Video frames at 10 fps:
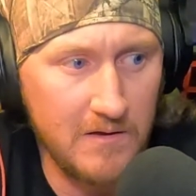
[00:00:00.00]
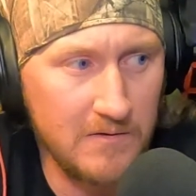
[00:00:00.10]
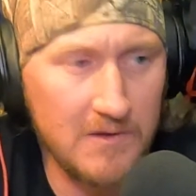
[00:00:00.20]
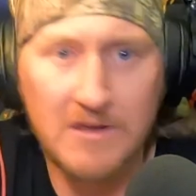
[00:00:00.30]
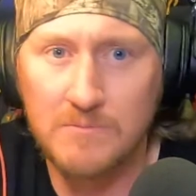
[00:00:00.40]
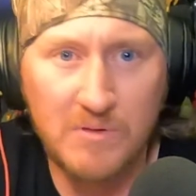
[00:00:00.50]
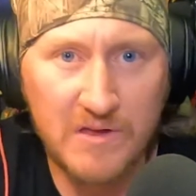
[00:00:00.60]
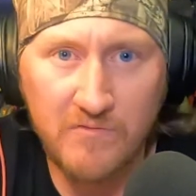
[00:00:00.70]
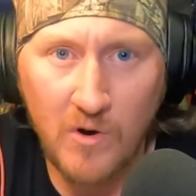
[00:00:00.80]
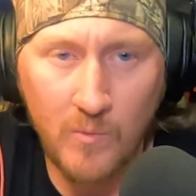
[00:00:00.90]
you need to
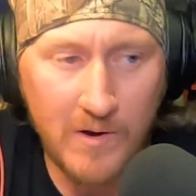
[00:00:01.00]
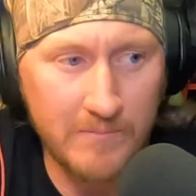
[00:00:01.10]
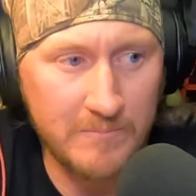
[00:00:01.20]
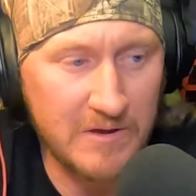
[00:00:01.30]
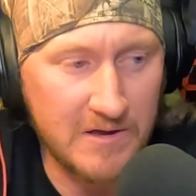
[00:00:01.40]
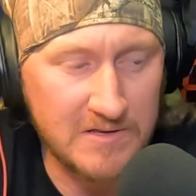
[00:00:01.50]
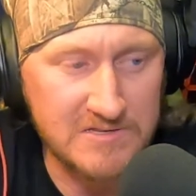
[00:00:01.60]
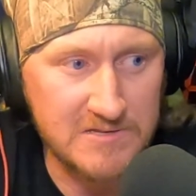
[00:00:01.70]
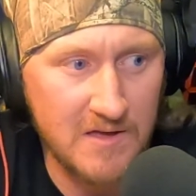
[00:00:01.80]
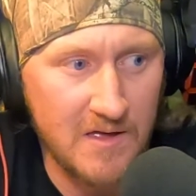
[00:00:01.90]
believe all women,
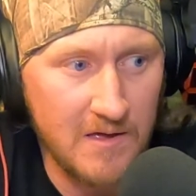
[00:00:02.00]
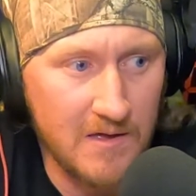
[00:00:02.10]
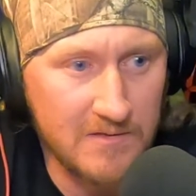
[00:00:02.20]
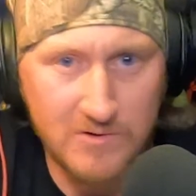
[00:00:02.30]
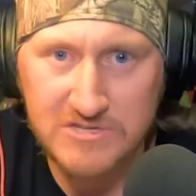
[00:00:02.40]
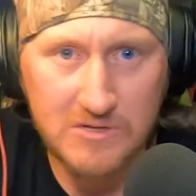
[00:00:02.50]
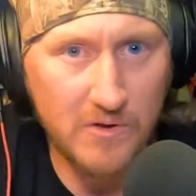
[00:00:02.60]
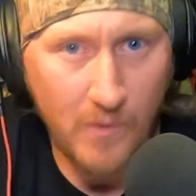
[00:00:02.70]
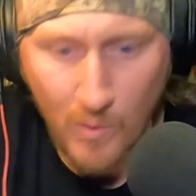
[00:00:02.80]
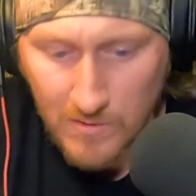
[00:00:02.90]
because there's still
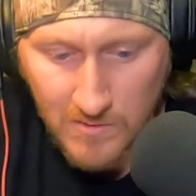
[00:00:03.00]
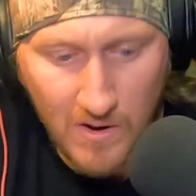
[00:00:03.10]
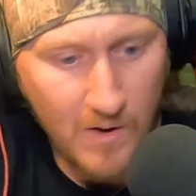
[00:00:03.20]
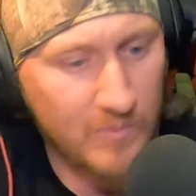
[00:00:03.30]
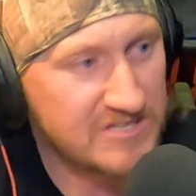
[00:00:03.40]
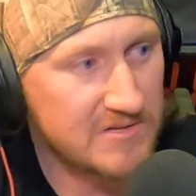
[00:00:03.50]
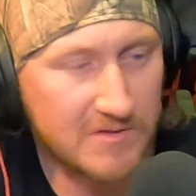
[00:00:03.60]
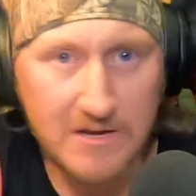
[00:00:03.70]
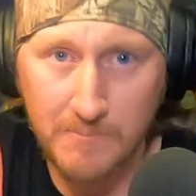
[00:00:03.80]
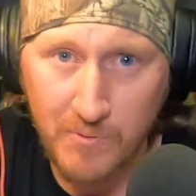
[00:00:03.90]
a court of law. We still
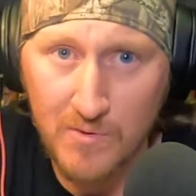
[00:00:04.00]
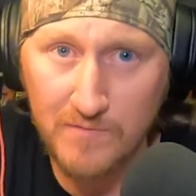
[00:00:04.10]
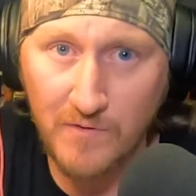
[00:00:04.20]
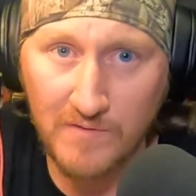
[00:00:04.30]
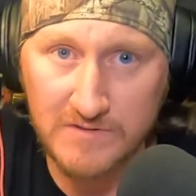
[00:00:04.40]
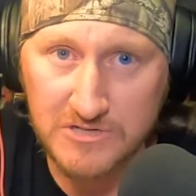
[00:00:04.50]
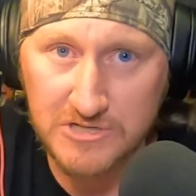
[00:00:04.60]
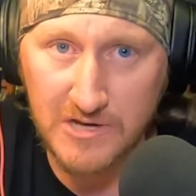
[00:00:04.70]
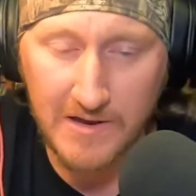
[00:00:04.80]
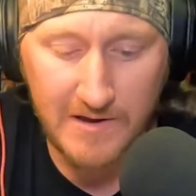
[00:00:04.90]
need to prove all this
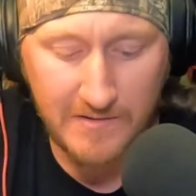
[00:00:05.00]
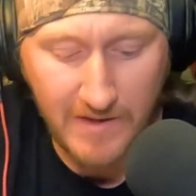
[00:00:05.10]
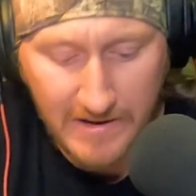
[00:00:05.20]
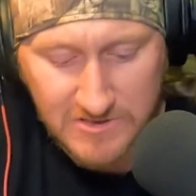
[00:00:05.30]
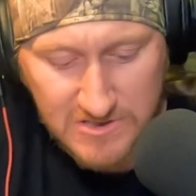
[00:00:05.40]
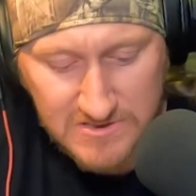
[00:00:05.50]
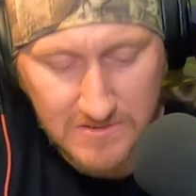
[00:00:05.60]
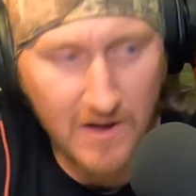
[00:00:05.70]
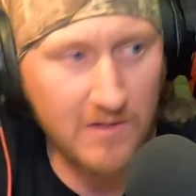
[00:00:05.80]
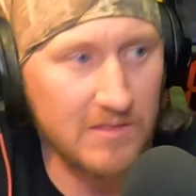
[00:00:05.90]
shit. And, like, just
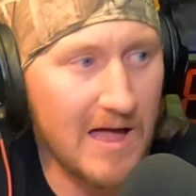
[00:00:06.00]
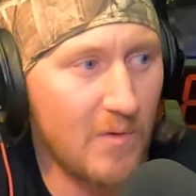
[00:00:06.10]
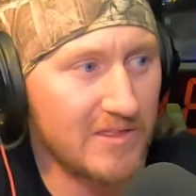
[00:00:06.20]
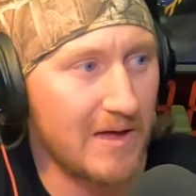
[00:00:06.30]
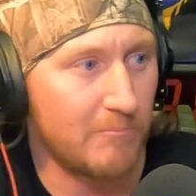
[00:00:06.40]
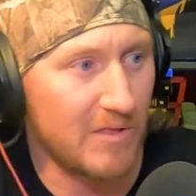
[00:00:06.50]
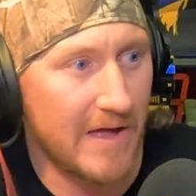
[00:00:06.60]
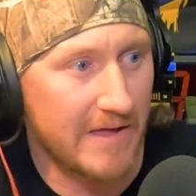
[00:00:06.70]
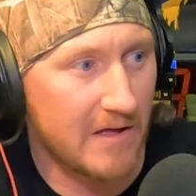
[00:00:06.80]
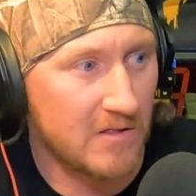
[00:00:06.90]
allowing that
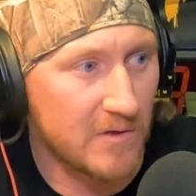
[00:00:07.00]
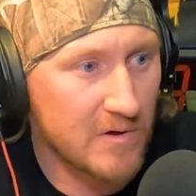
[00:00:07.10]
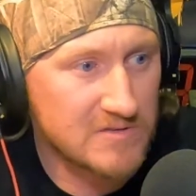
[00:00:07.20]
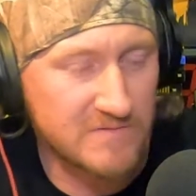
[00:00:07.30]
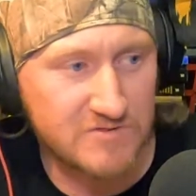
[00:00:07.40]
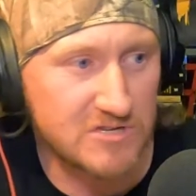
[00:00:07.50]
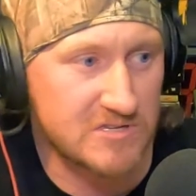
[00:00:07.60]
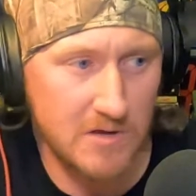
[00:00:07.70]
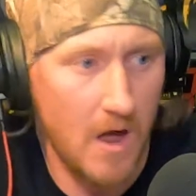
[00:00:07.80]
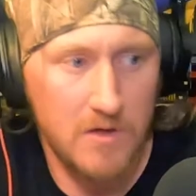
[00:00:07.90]
blanket clearance of
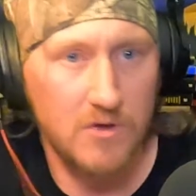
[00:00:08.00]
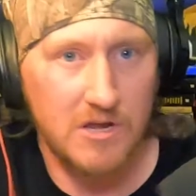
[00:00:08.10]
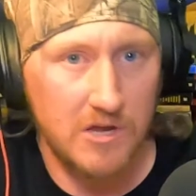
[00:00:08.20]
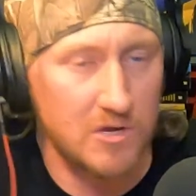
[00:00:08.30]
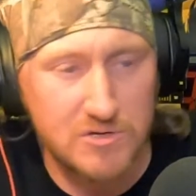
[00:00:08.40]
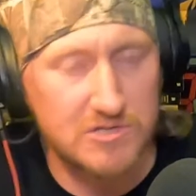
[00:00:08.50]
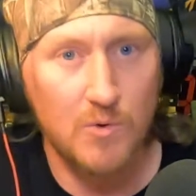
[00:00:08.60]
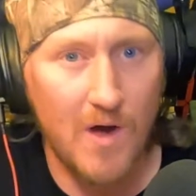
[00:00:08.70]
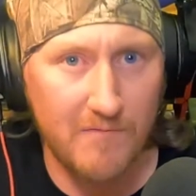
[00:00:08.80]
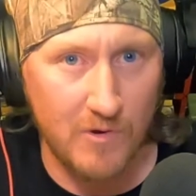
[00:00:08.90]
just, yeah, you can accuse
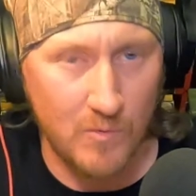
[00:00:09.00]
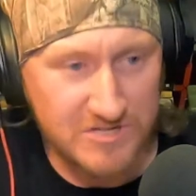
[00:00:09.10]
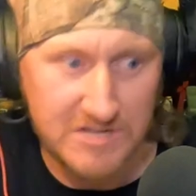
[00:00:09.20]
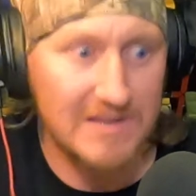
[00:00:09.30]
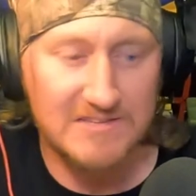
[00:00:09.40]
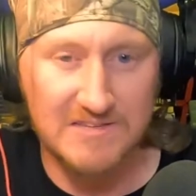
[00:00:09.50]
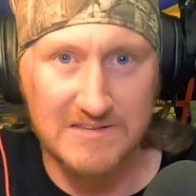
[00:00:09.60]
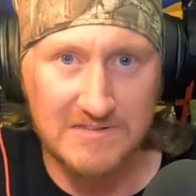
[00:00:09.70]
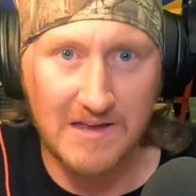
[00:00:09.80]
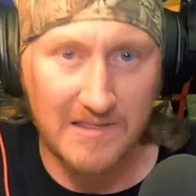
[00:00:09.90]
whoever, which it is
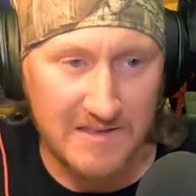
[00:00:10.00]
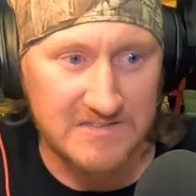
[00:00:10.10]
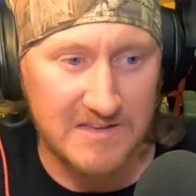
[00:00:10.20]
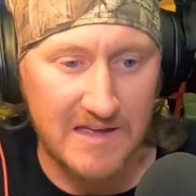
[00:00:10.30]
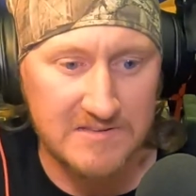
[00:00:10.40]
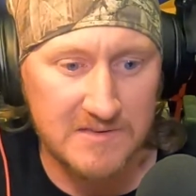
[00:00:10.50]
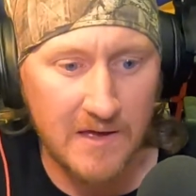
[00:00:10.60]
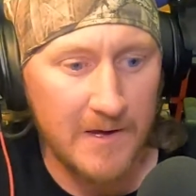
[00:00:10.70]
these days.